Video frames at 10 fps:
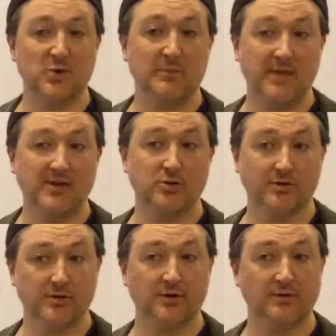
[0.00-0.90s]
or a major
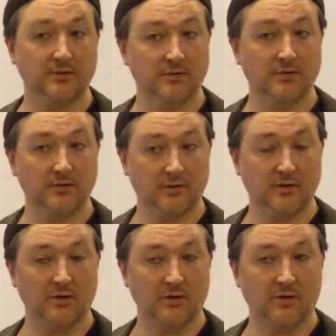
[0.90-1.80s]
third.
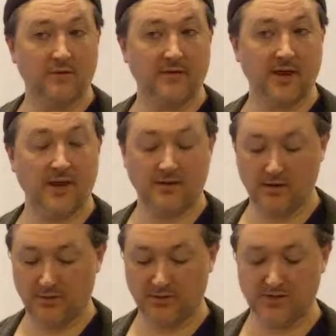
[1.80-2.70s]
Okay,
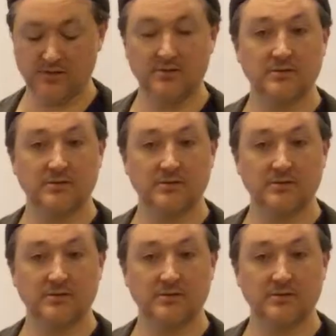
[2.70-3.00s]
which is...